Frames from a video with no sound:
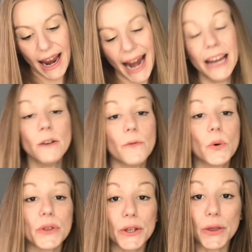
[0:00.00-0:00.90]
And
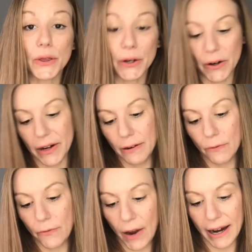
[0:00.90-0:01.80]
for the third and
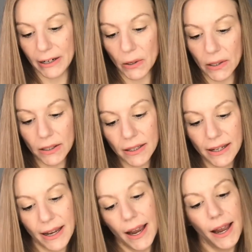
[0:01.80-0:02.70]
final,
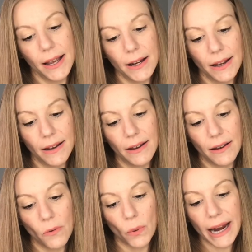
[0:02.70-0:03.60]

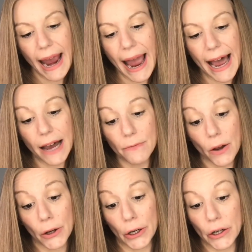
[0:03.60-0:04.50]
we
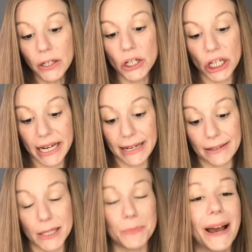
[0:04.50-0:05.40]
have Good
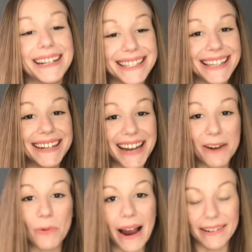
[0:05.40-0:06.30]
Genes by Sunday
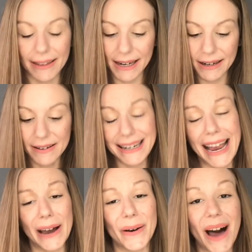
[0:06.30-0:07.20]
Riley.
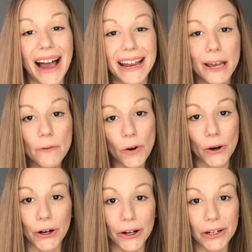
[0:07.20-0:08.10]
Now, I have
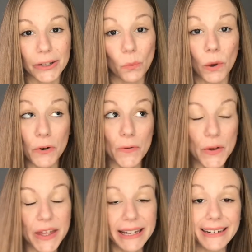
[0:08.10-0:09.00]
heard wonderful
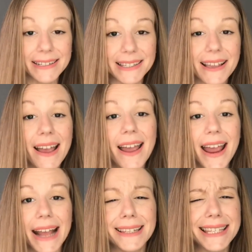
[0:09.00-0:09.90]
things.
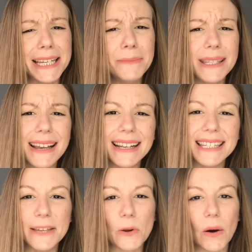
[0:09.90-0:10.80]
It seems like it's
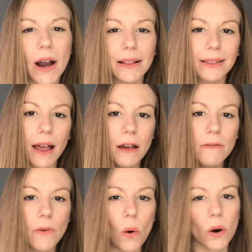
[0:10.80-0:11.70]
either a
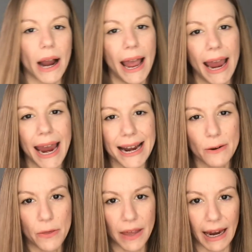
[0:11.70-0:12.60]
love or a
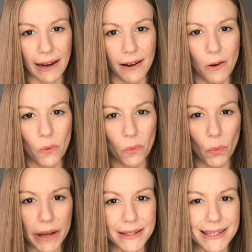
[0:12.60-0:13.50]
hate thing
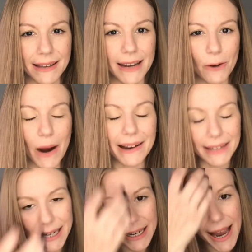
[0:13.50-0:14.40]
with Sunday
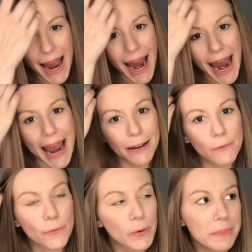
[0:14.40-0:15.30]
Riley. And
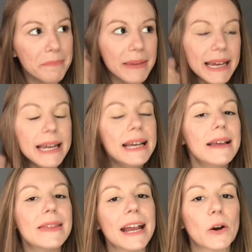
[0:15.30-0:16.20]
for me,
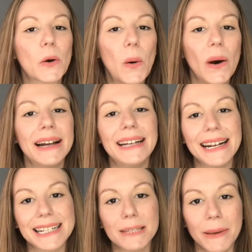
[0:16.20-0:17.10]
they are quite
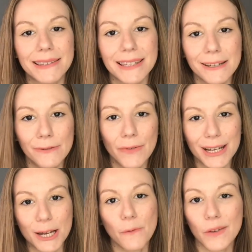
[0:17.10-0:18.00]
expensive
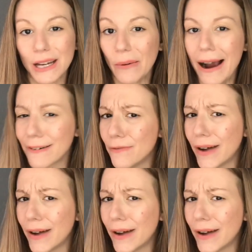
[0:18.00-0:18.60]
to figure out if